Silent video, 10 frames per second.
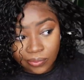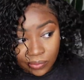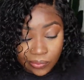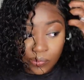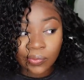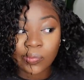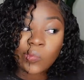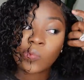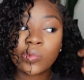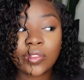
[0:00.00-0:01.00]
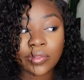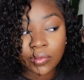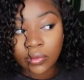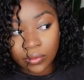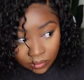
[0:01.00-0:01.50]
the length on this
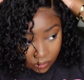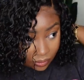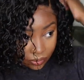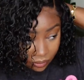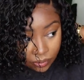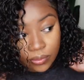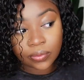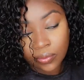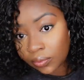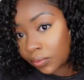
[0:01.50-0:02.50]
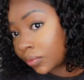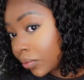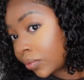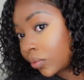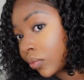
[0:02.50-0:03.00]
one. I believe this one is 10
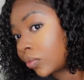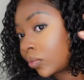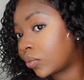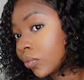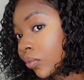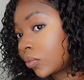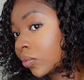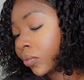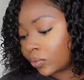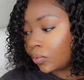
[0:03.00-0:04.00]
inches in length and it